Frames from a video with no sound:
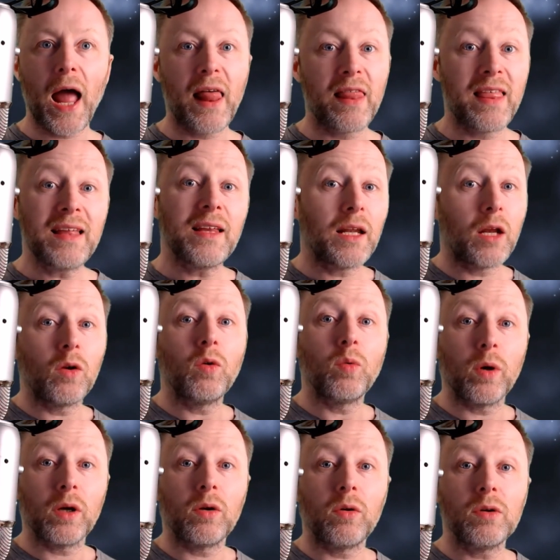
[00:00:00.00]
and they didn't know
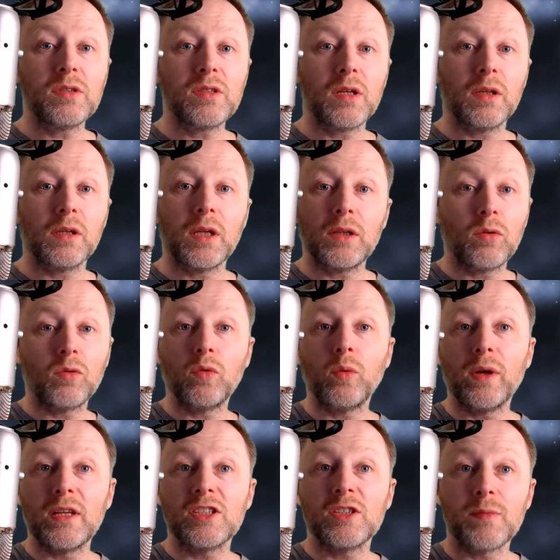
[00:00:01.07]
what caused it, they don't know
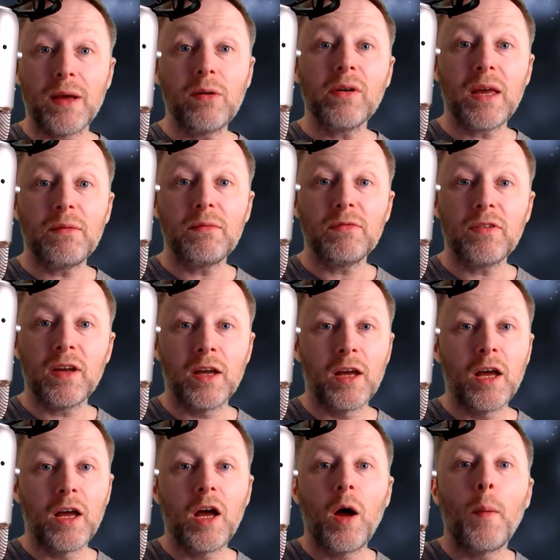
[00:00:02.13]
where the smell came from,
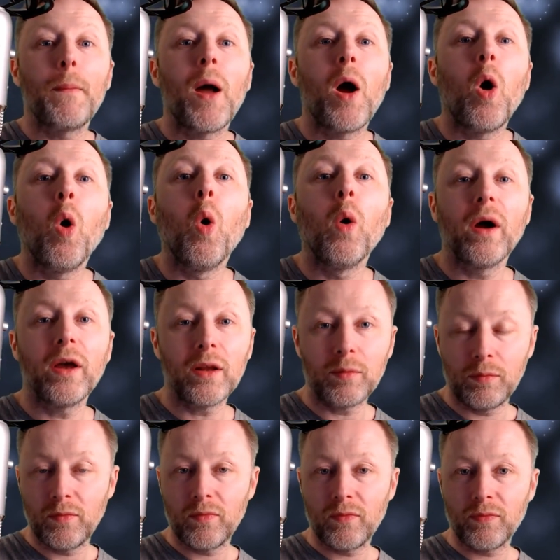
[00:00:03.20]
but all of
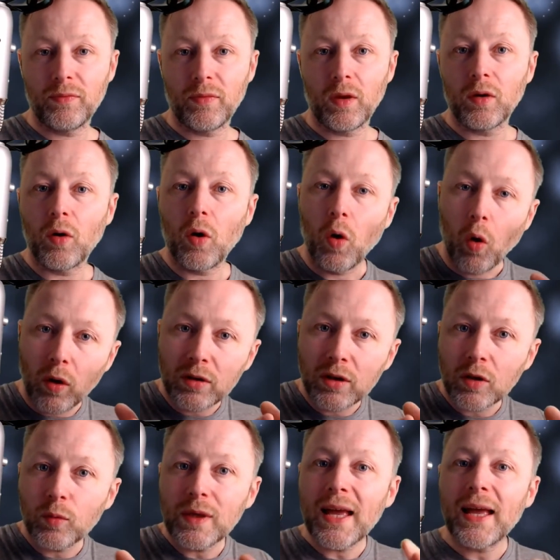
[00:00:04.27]
them, all in
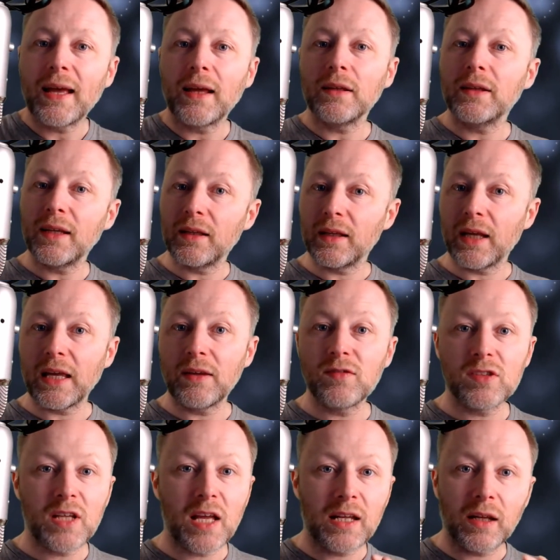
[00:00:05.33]
their wee alien
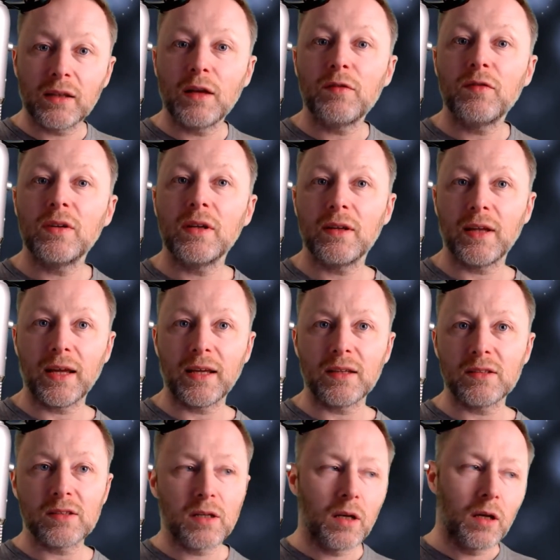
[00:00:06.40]
lives, they're in their different
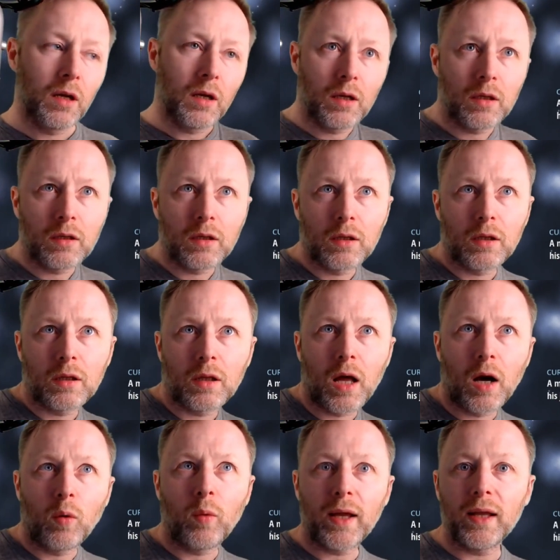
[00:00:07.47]
things,
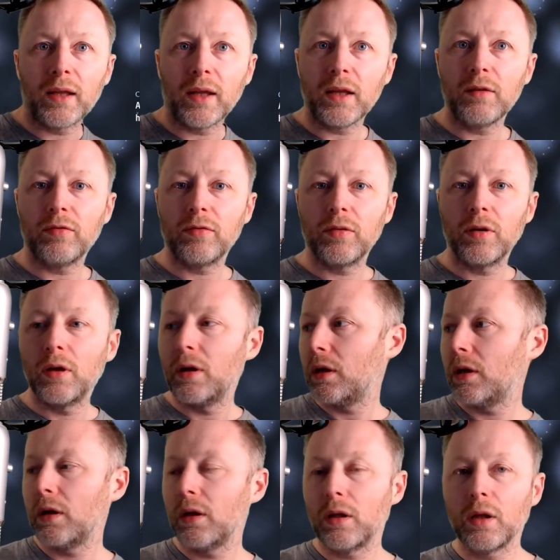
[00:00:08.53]
that way of life,
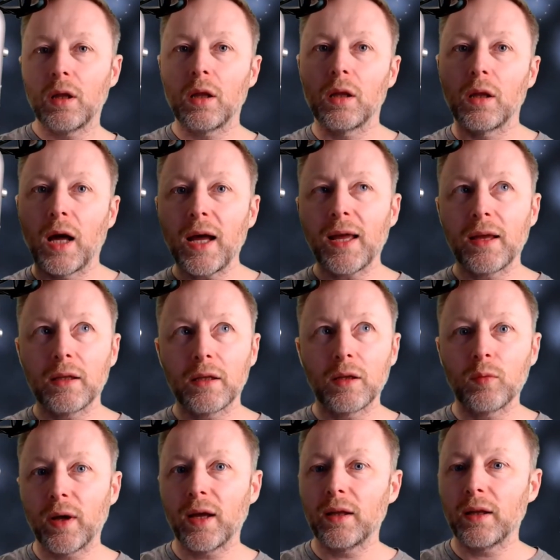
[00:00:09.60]
that
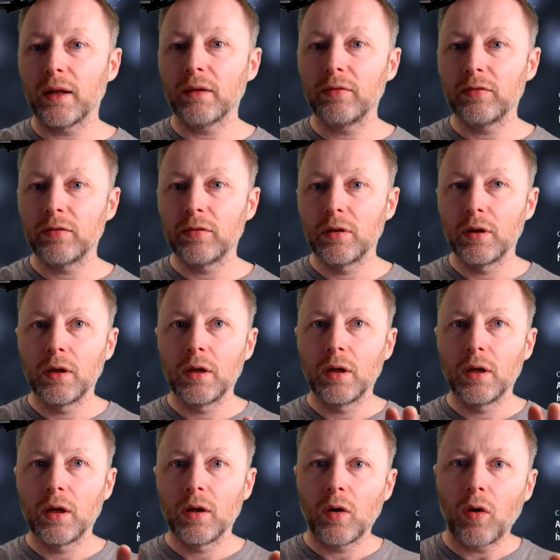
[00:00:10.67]
alien way of life,
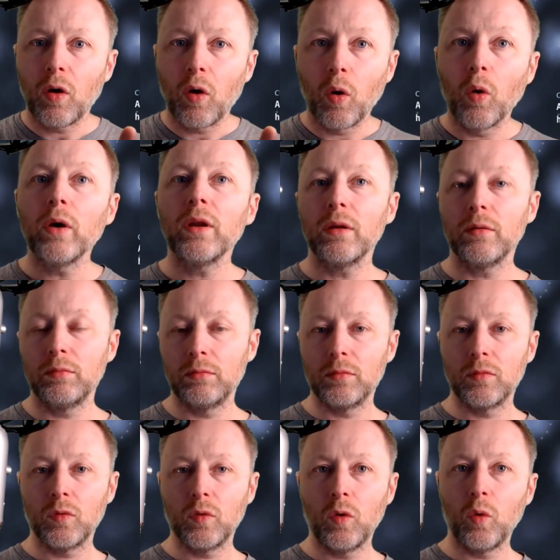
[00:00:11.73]
all of them
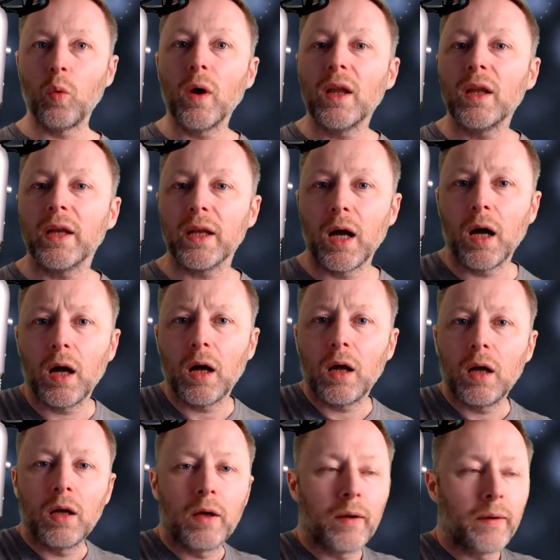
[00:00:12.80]
went like that
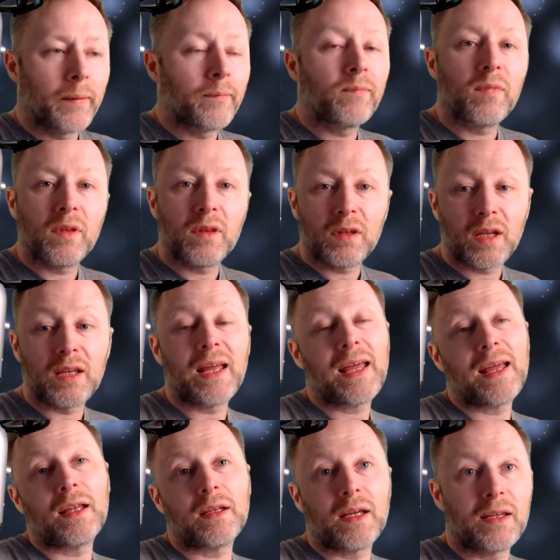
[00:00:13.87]
to
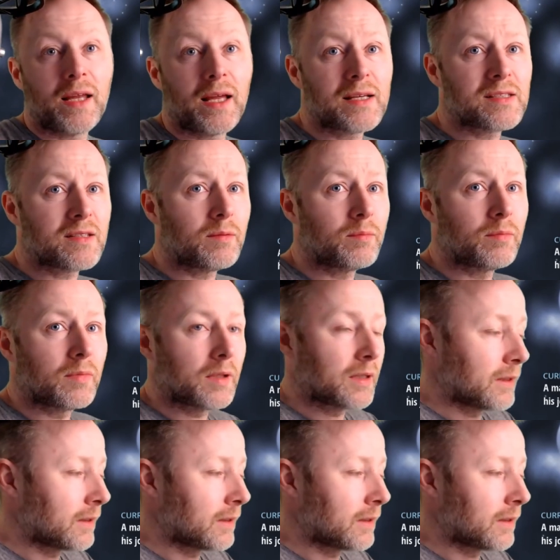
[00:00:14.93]
the alien next to them.